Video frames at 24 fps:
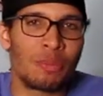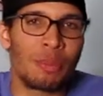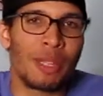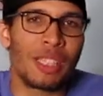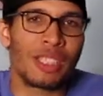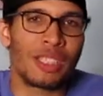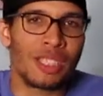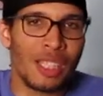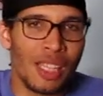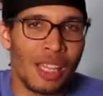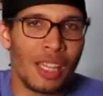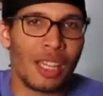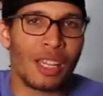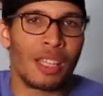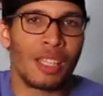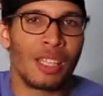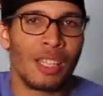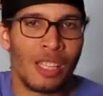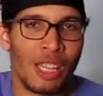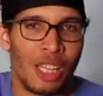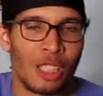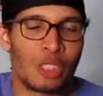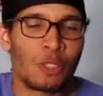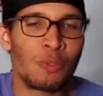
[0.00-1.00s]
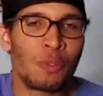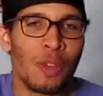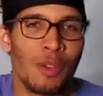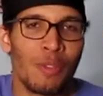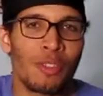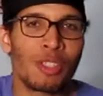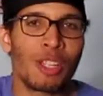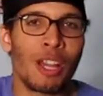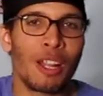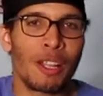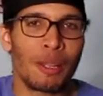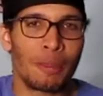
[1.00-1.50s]
But yeah, is your
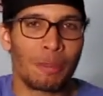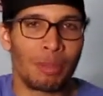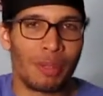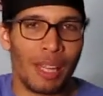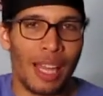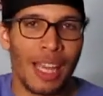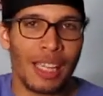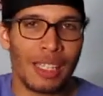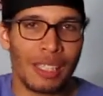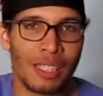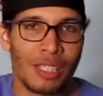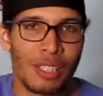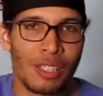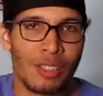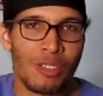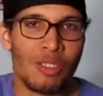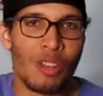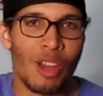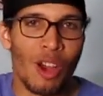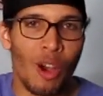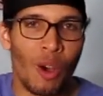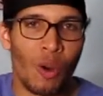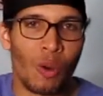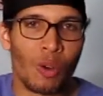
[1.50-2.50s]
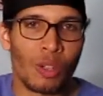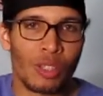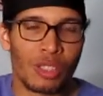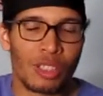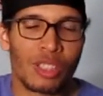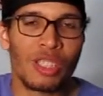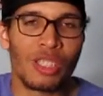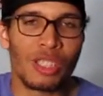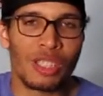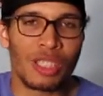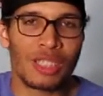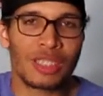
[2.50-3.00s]
favorite color black? No.
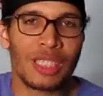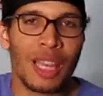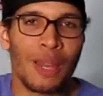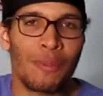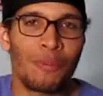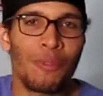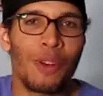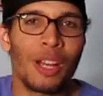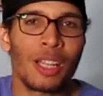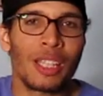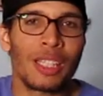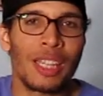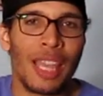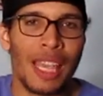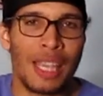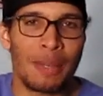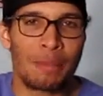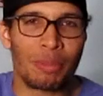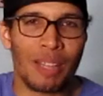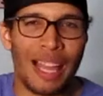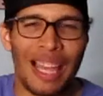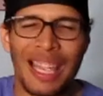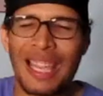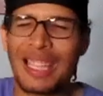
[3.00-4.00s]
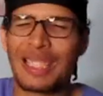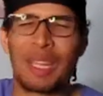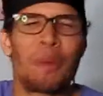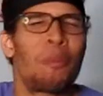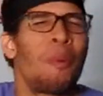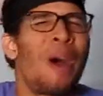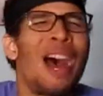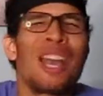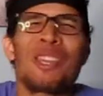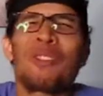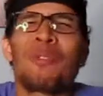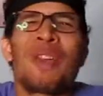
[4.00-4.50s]
Good, because I fucking hate black. Then
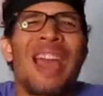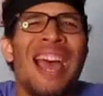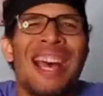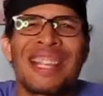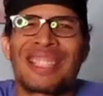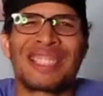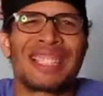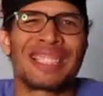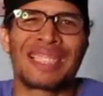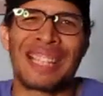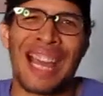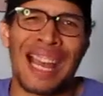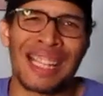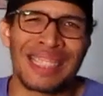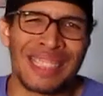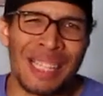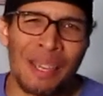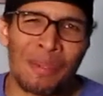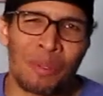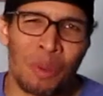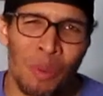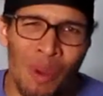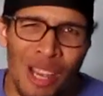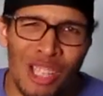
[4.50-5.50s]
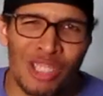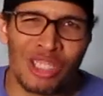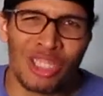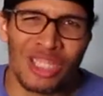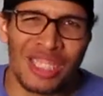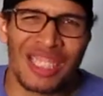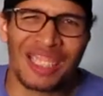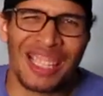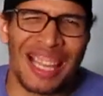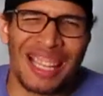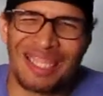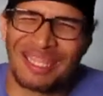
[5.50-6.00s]
why are you asking a goddamn question
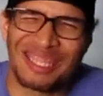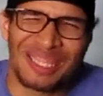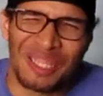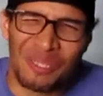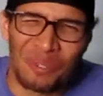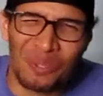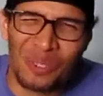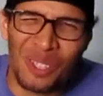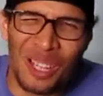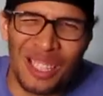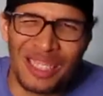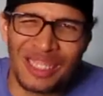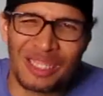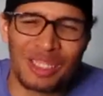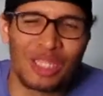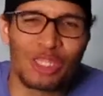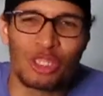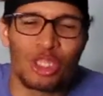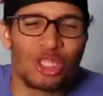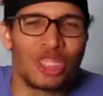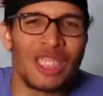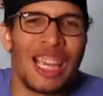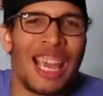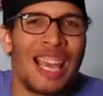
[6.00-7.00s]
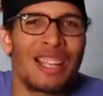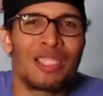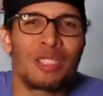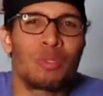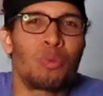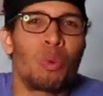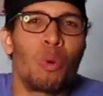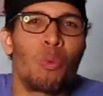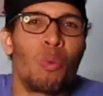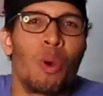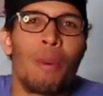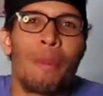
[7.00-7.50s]
then? Like, the fuck? Just asking
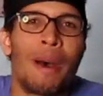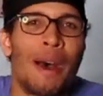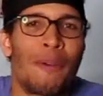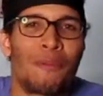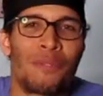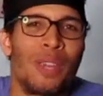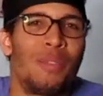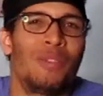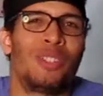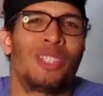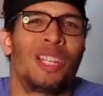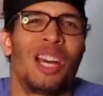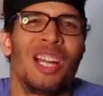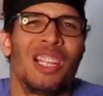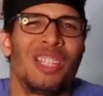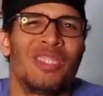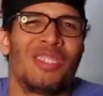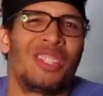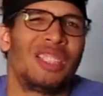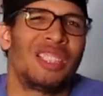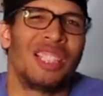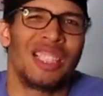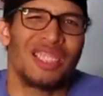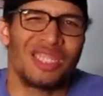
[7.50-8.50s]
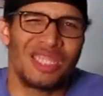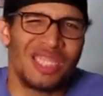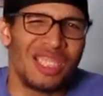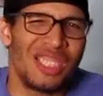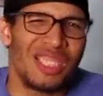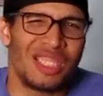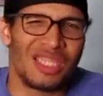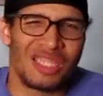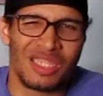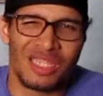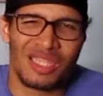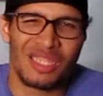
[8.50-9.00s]
what my favorite color is. That's
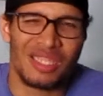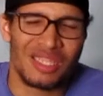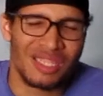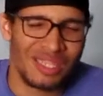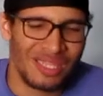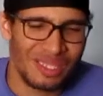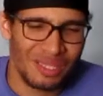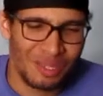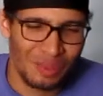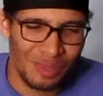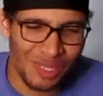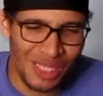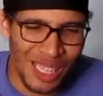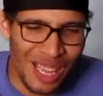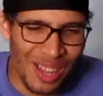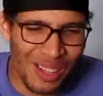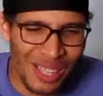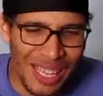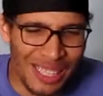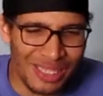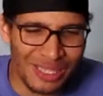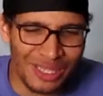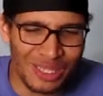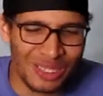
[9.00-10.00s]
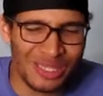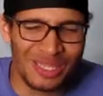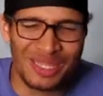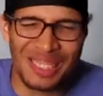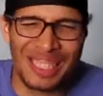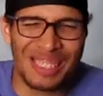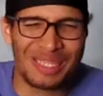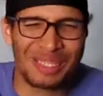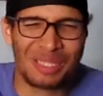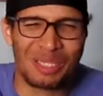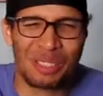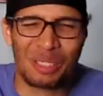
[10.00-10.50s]
it. But now that's
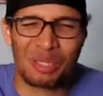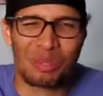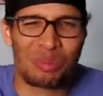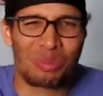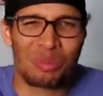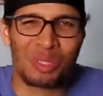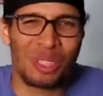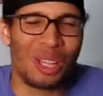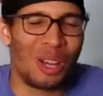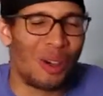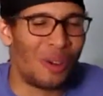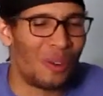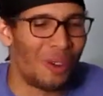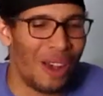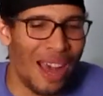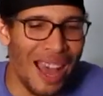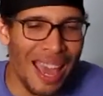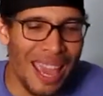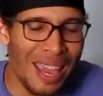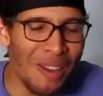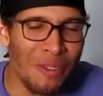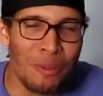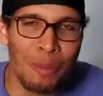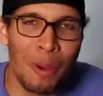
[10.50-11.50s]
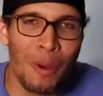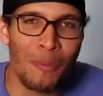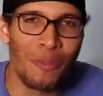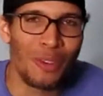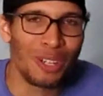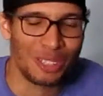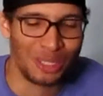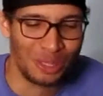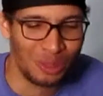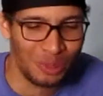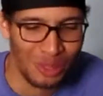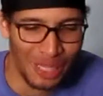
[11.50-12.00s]
just, yo, I hate when
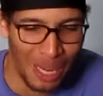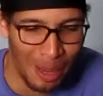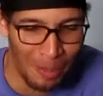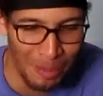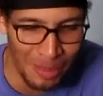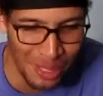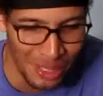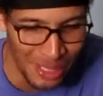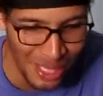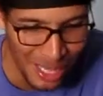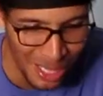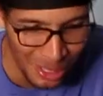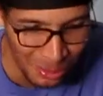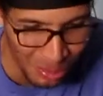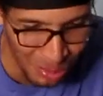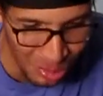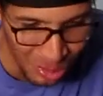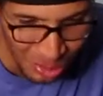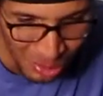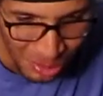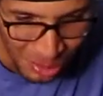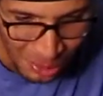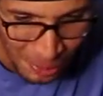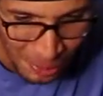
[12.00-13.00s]
motherfuckers do that. I'm being honest with you.